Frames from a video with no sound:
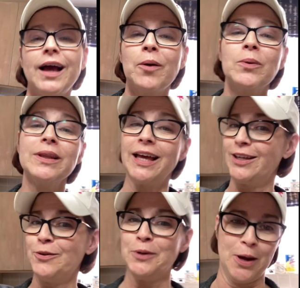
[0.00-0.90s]
I will let
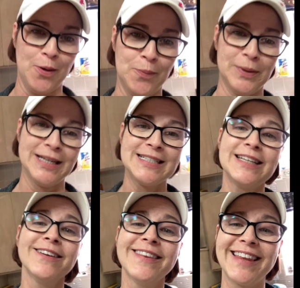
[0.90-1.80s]
you know. But
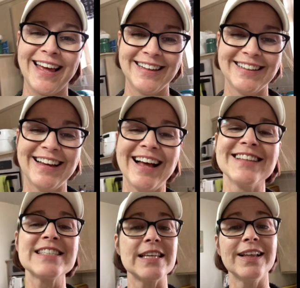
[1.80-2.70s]
until then, I'll
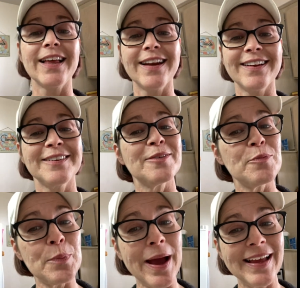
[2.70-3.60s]
see you later.
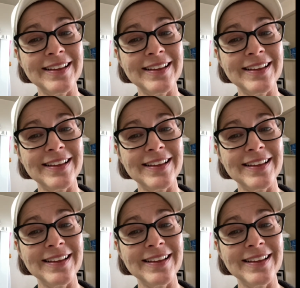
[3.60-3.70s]
Bye.